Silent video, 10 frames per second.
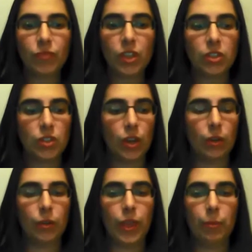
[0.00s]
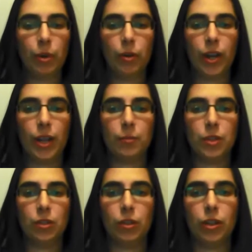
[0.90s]
So that program,
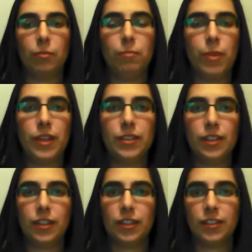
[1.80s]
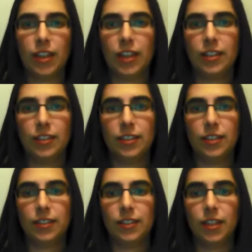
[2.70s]
you learn basic
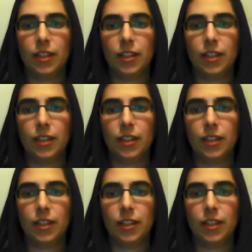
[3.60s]
sciences.